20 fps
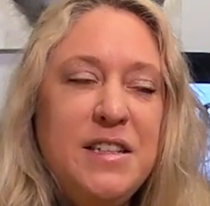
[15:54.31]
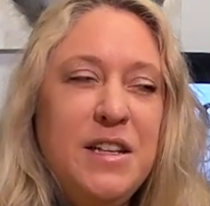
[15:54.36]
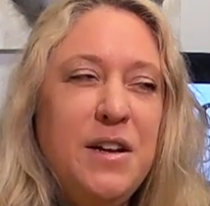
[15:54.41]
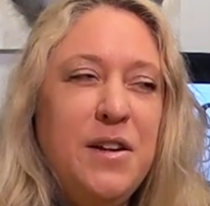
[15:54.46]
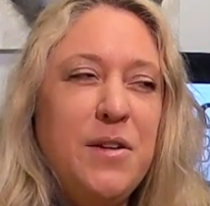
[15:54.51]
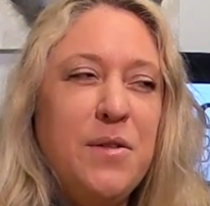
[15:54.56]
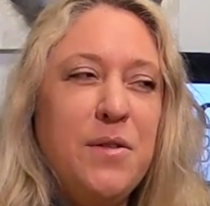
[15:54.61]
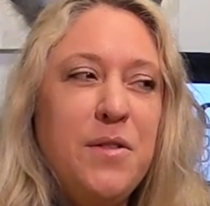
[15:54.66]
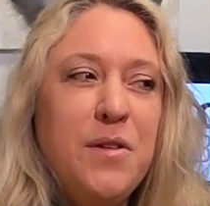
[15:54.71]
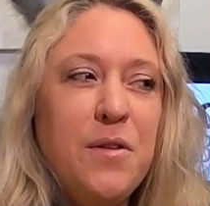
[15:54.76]

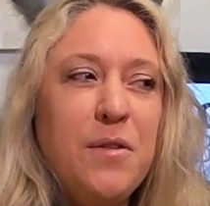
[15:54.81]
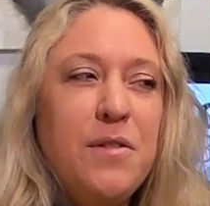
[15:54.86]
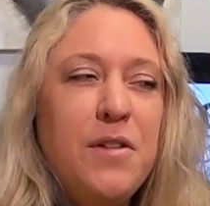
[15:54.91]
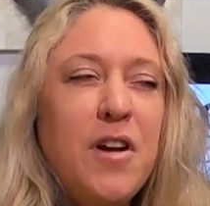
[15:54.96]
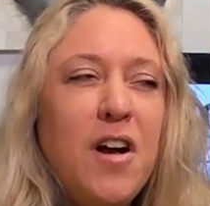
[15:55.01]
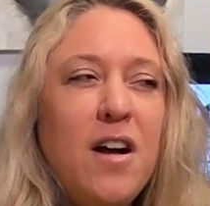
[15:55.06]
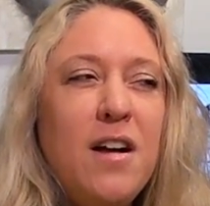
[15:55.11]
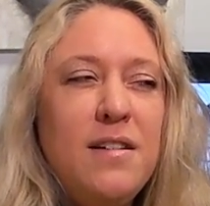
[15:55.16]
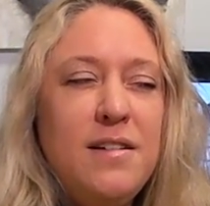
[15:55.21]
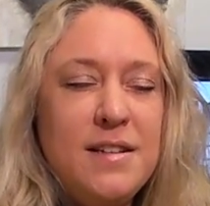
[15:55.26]
they're
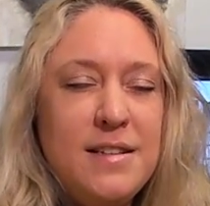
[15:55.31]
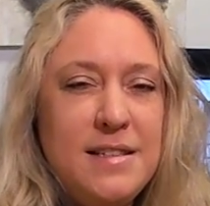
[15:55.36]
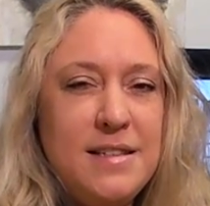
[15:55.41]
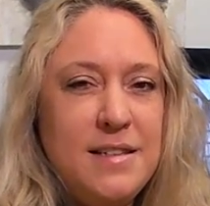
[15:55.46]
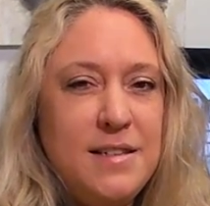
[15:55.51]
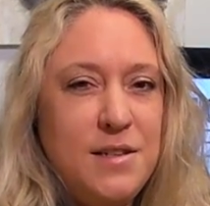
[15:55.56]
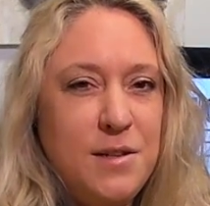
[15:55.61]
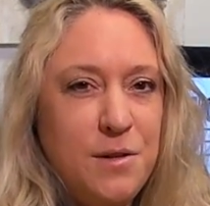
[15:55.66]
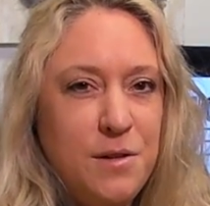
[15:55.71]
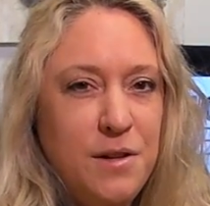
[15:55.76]
not
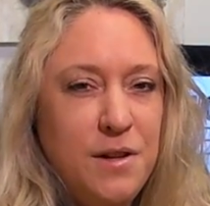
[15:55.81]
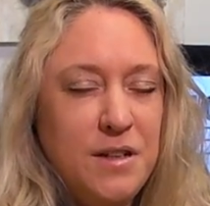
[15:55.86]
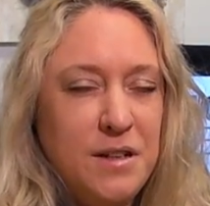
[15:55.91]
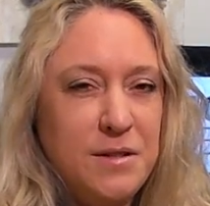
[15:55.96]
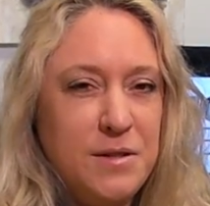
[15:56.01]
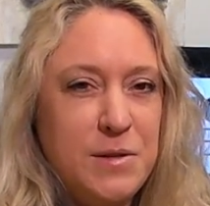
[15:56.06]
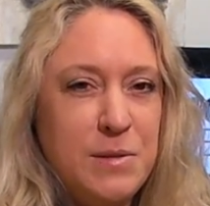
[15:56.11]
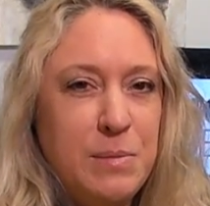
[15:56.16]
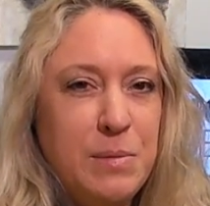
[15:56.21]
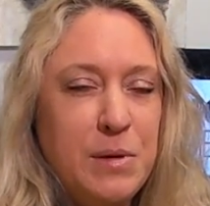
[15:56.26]
necessarily
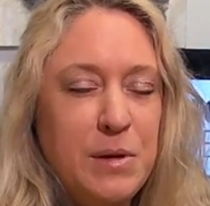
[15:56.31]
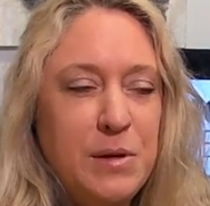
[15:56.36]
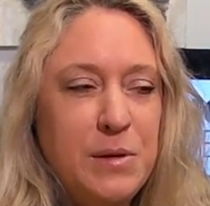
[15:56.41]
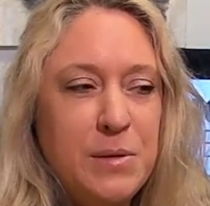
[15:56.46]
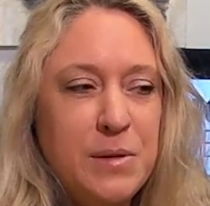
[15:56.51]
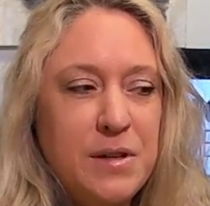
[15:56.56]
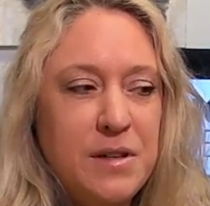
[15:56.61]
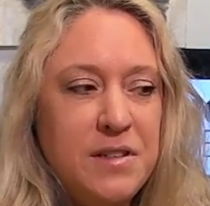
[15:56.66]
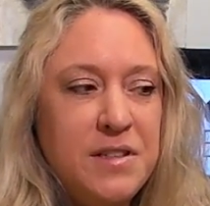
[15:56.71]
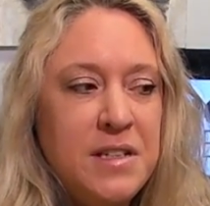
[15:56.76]

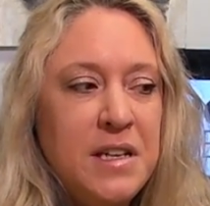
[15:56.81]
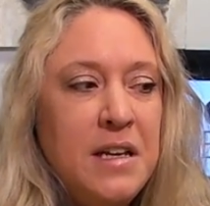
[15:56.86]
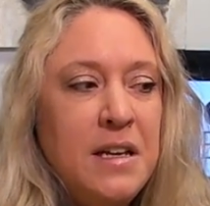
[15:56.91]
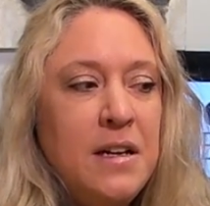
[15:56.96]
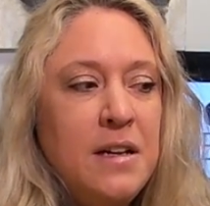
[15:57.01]
entrepreneurs.